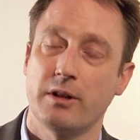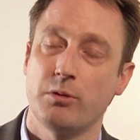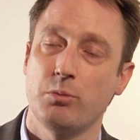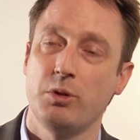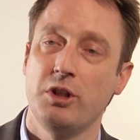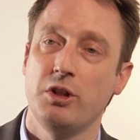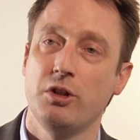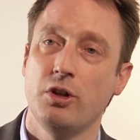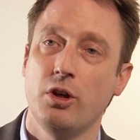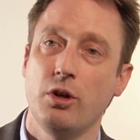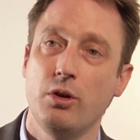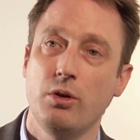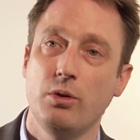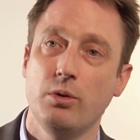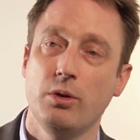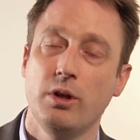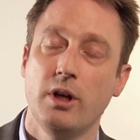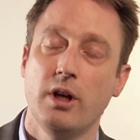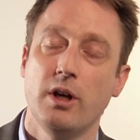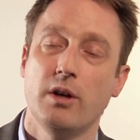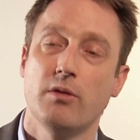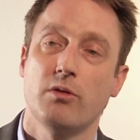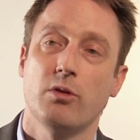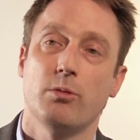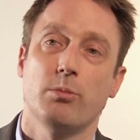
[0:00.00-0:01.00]
And we know
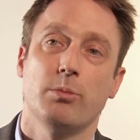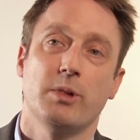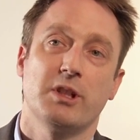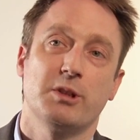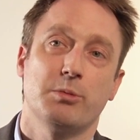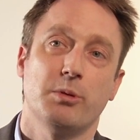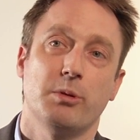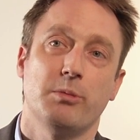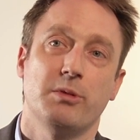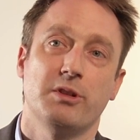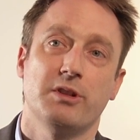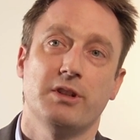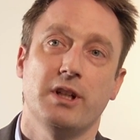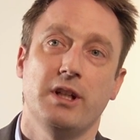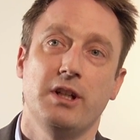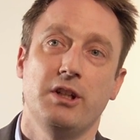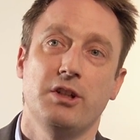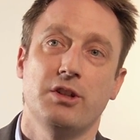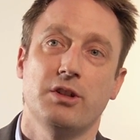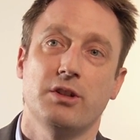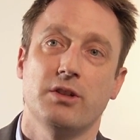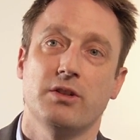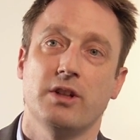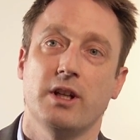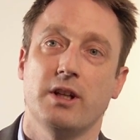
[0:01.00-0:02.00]
from
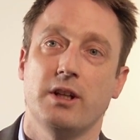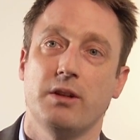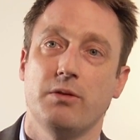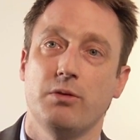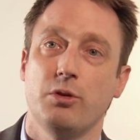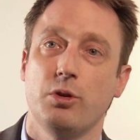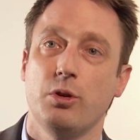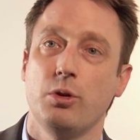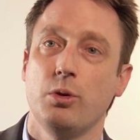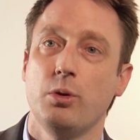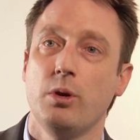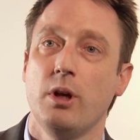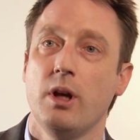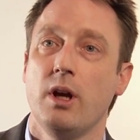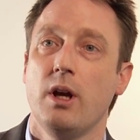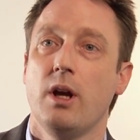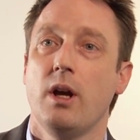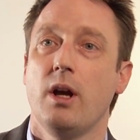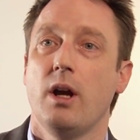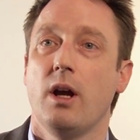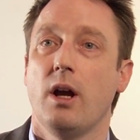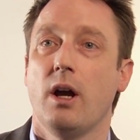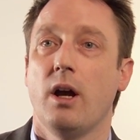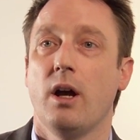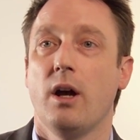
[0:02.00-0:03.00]
experimentation that if you
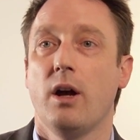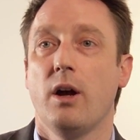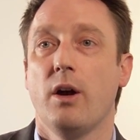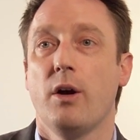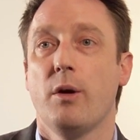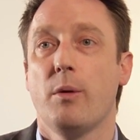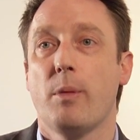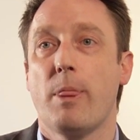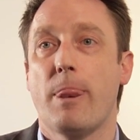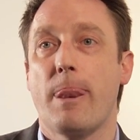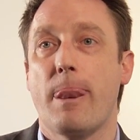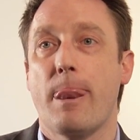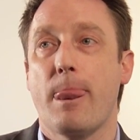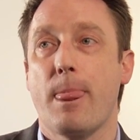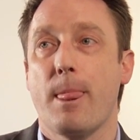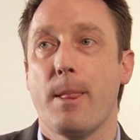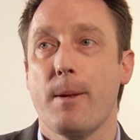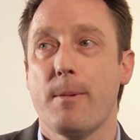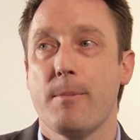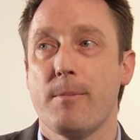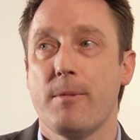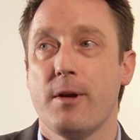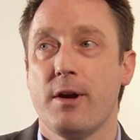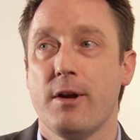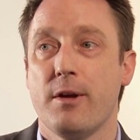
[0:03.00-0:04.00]

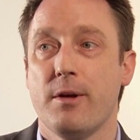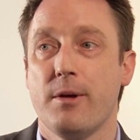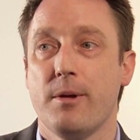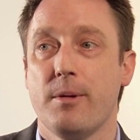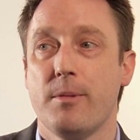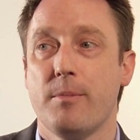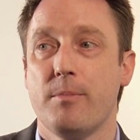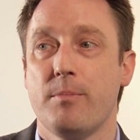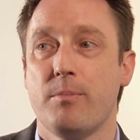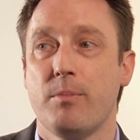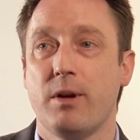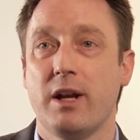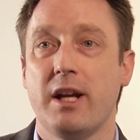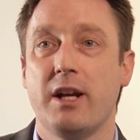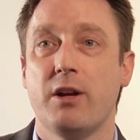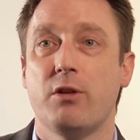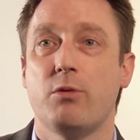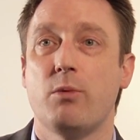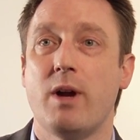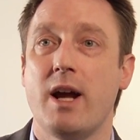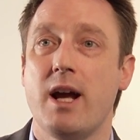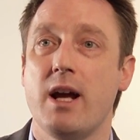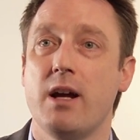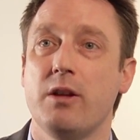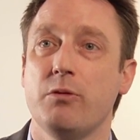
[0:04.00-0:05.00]
play
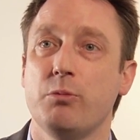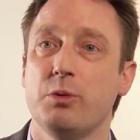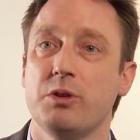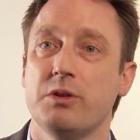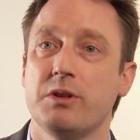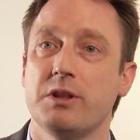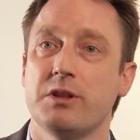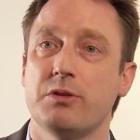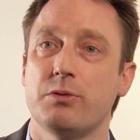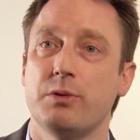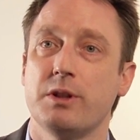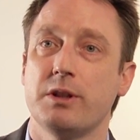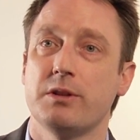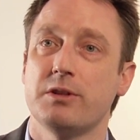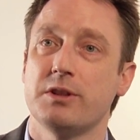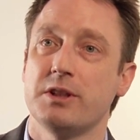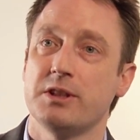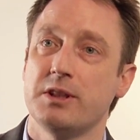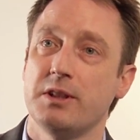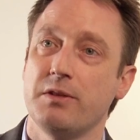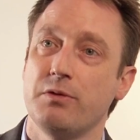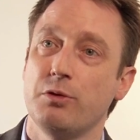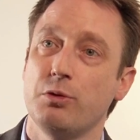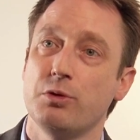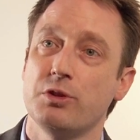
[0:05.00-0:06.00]
around with these
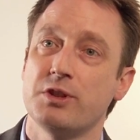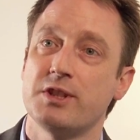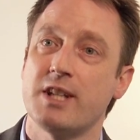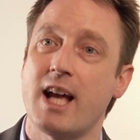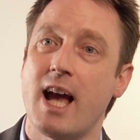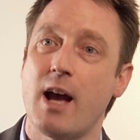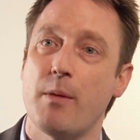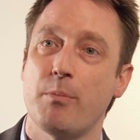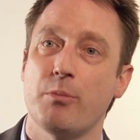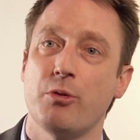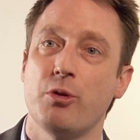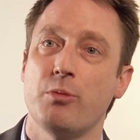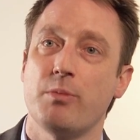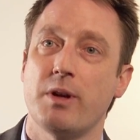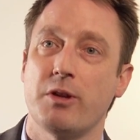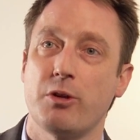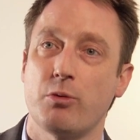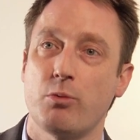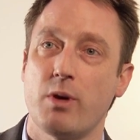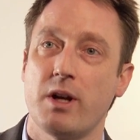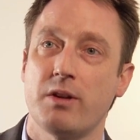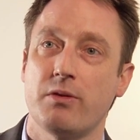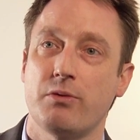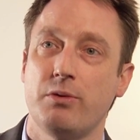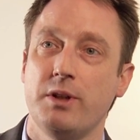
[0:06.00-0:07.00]
frequencies, if you zap them at the
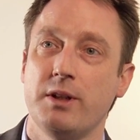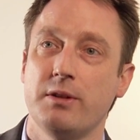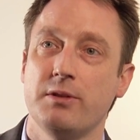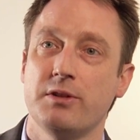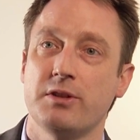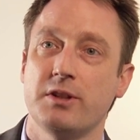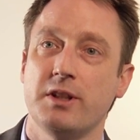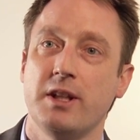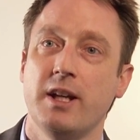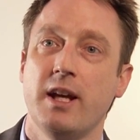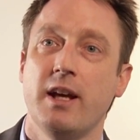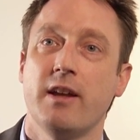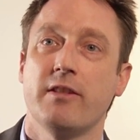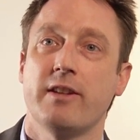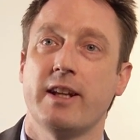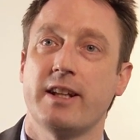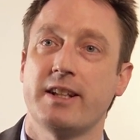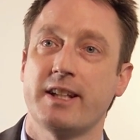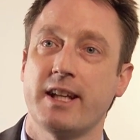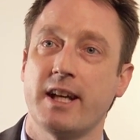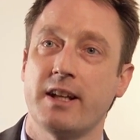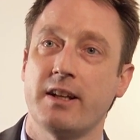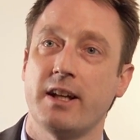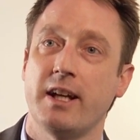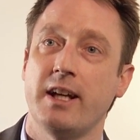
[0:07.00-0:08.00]
right frequency,
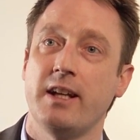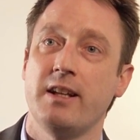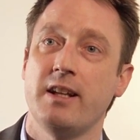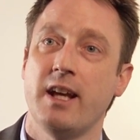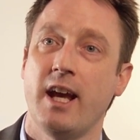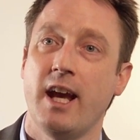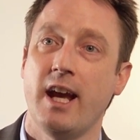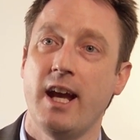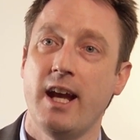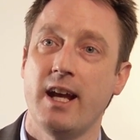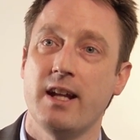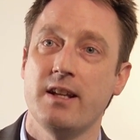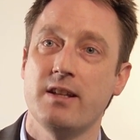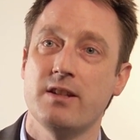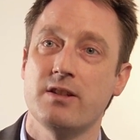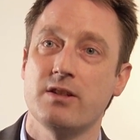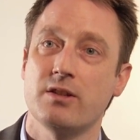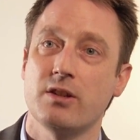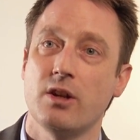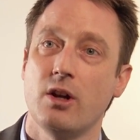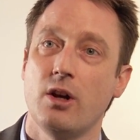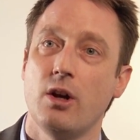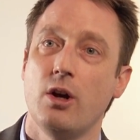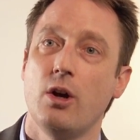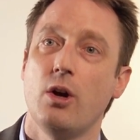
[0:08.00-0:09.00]
that can
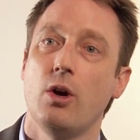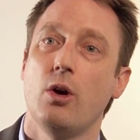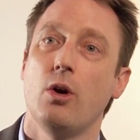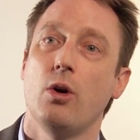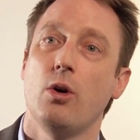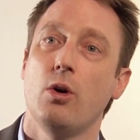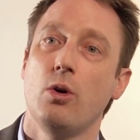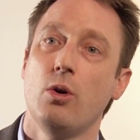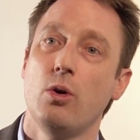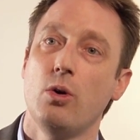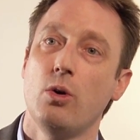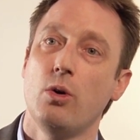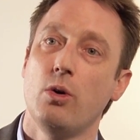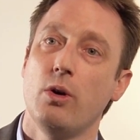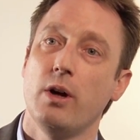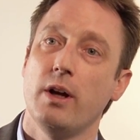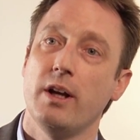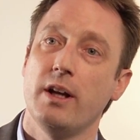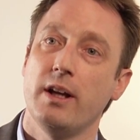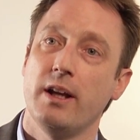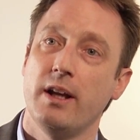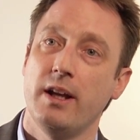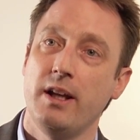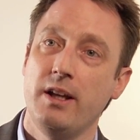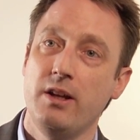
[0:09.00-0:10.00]
enhance or
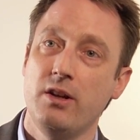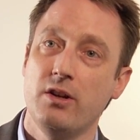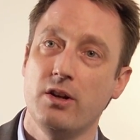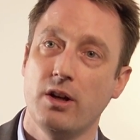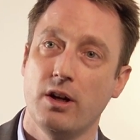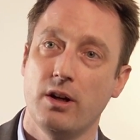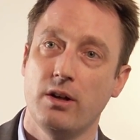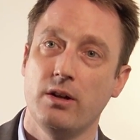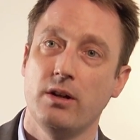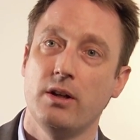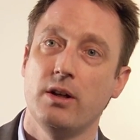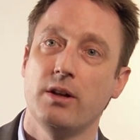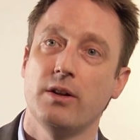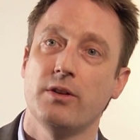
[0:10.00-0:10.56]
hinder